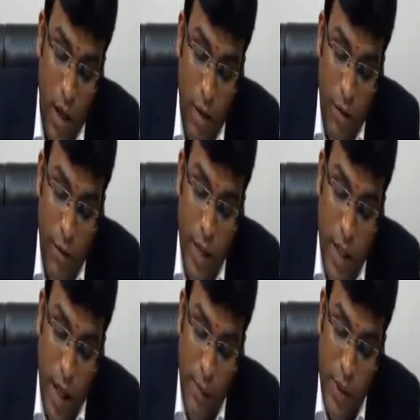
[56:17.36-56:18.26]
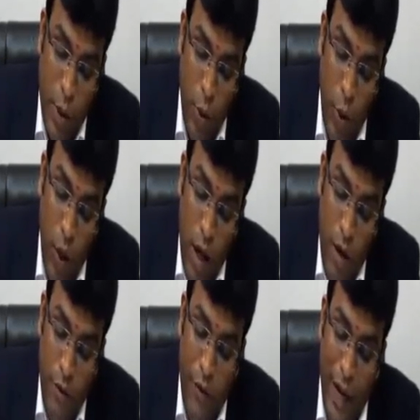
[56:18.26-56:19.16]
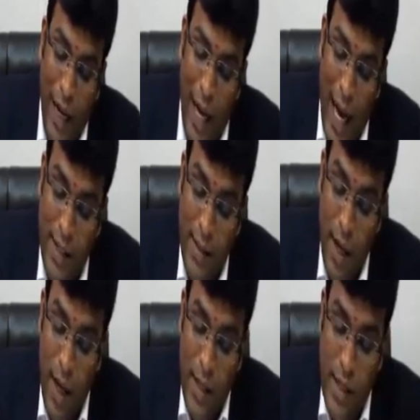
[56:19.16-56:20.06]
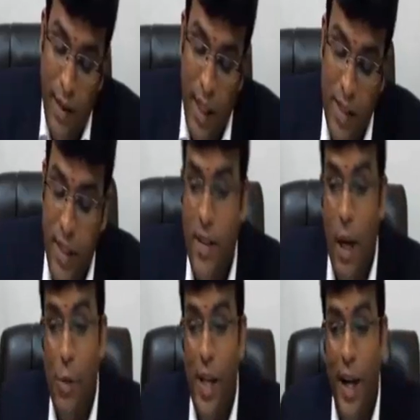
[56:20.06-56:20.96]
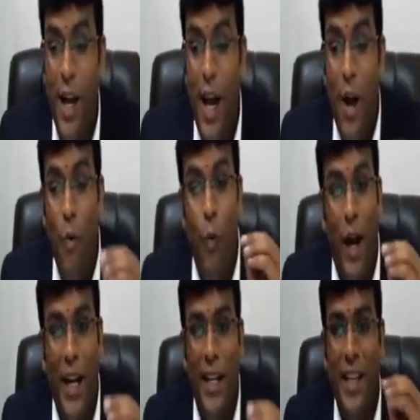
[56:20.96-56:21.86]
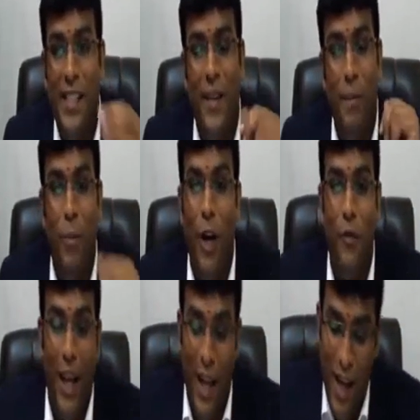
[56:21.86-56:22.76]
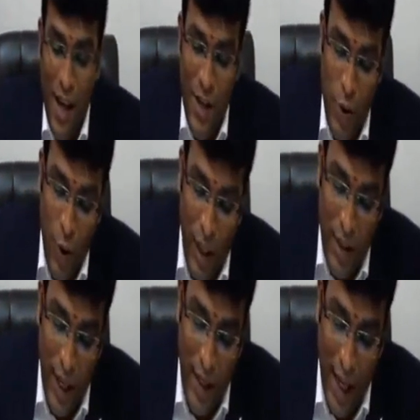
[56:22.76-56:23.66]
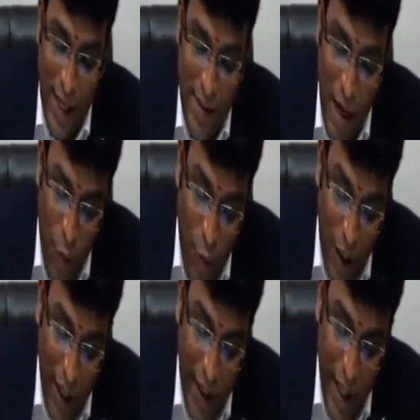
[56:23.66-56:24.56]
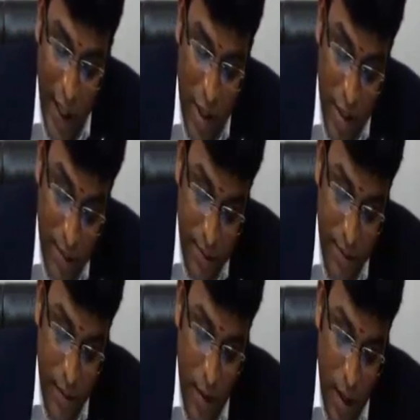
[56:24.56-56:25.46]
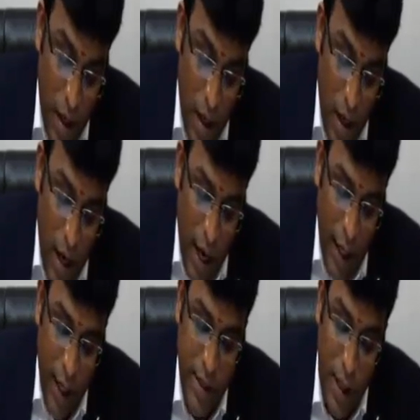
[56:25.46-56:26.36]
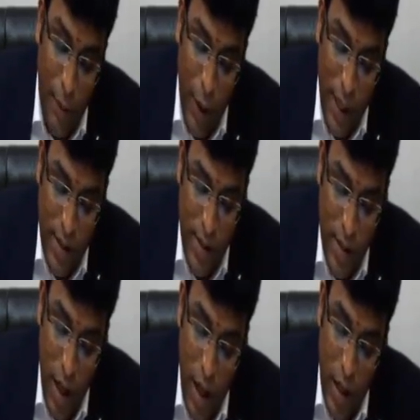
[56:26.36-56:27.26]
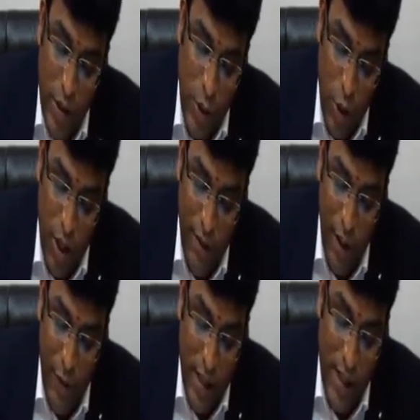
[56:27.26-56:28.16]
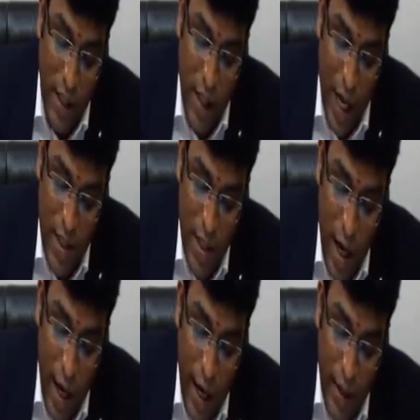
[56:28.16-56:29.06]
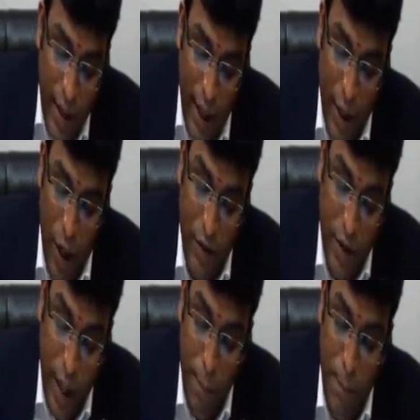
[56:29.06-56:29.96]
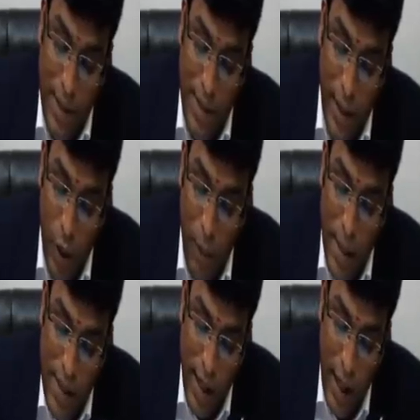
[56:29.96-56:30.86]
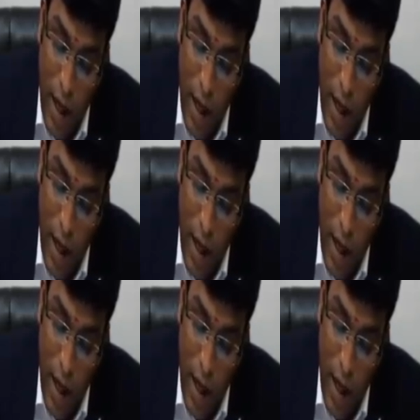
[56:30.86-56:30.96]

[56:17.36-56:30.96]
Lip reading: which comes to 5,76,187.5. So I'll take it as 188. And SWS, social welfare surcharge at the rate of 10% of BCD,